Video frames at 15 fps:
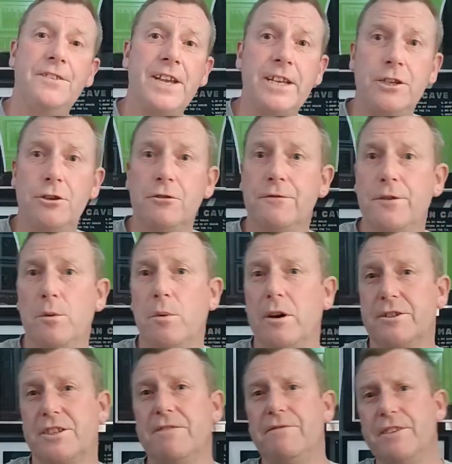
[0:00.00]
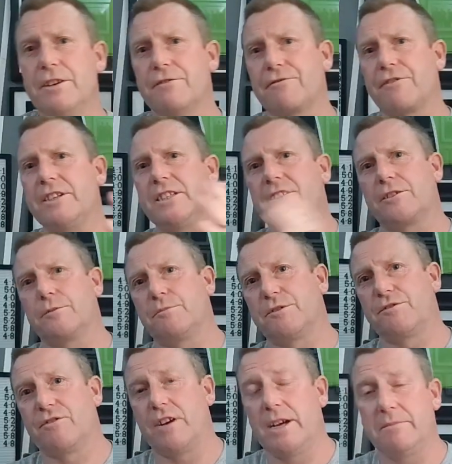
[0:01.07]
Thank you all for watching. Feel free to
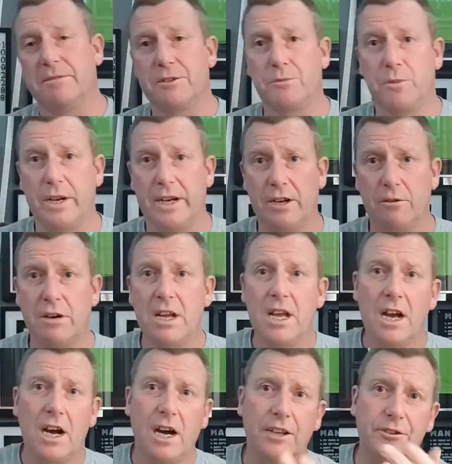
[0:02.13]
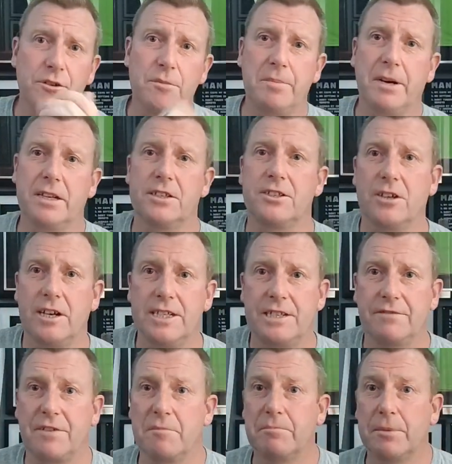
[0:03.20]
subscribe as well. I do apologize
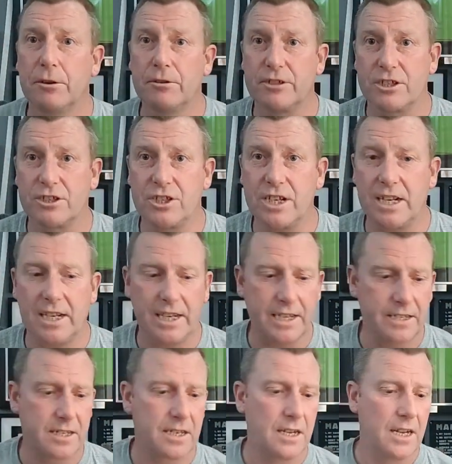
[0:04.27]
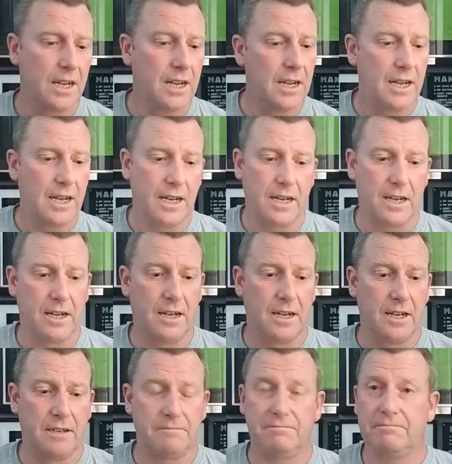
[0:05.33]
if I bored your shit list.
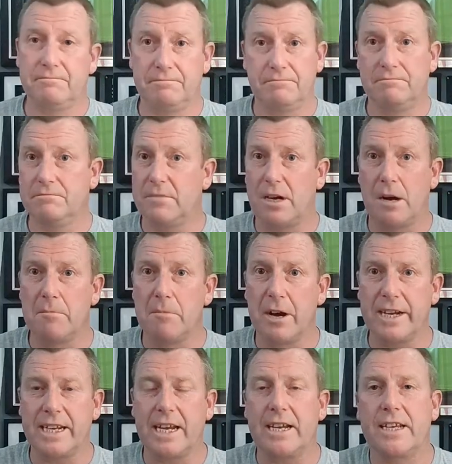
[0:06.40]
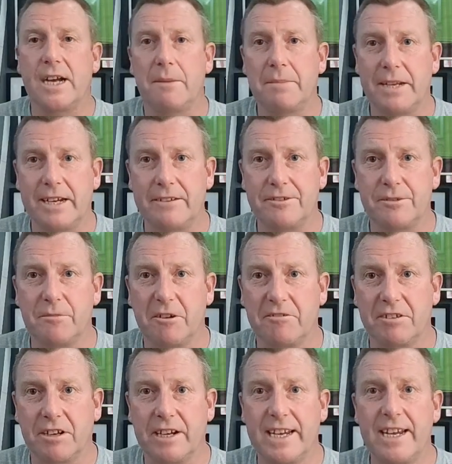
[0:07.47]
I might get a couple out tomorrow
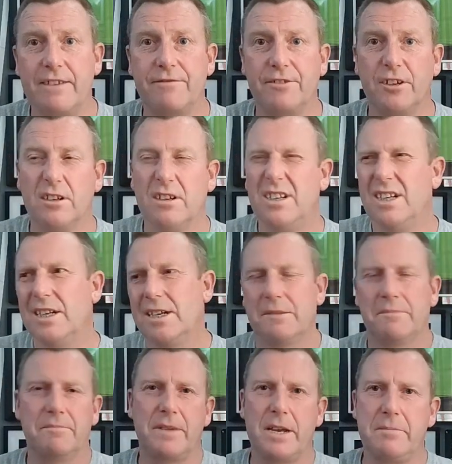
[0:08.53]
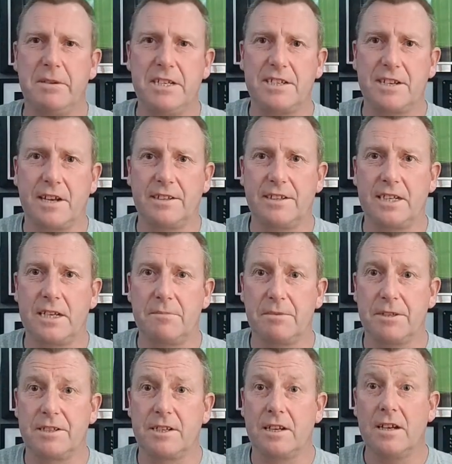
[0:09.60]
night, if not maybe Sunday,
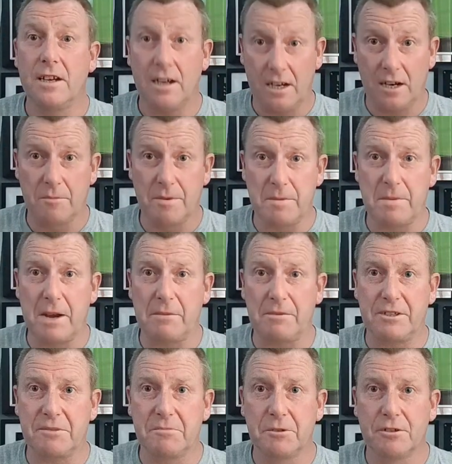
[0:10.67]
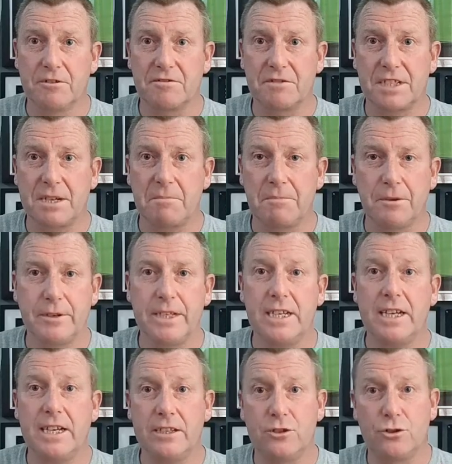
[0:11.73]
but I'll be back with some more at some point.
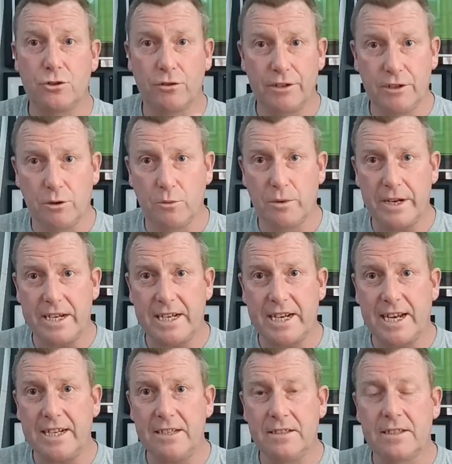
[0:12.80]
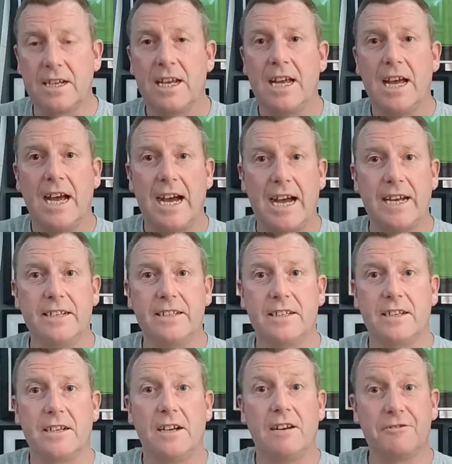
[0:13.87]
Enjoy your weekend, and
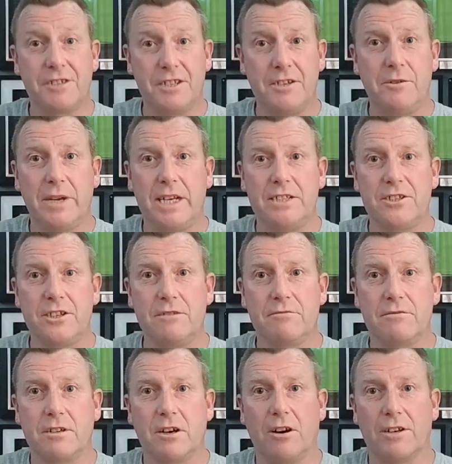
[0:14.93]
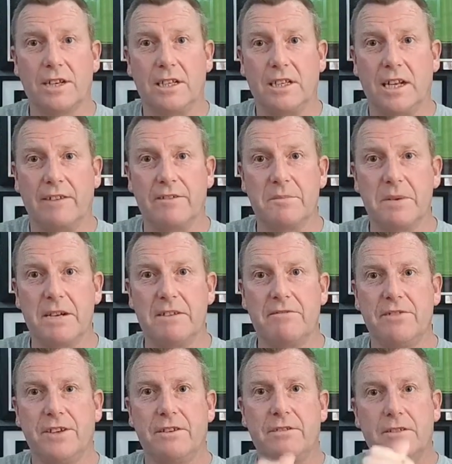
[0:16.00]
I'll see you again soon on another beer
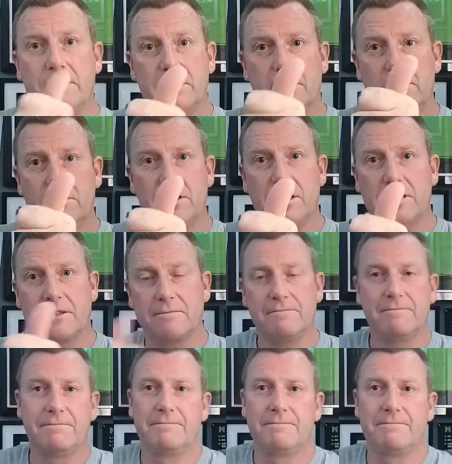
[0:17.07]
review. Cheers.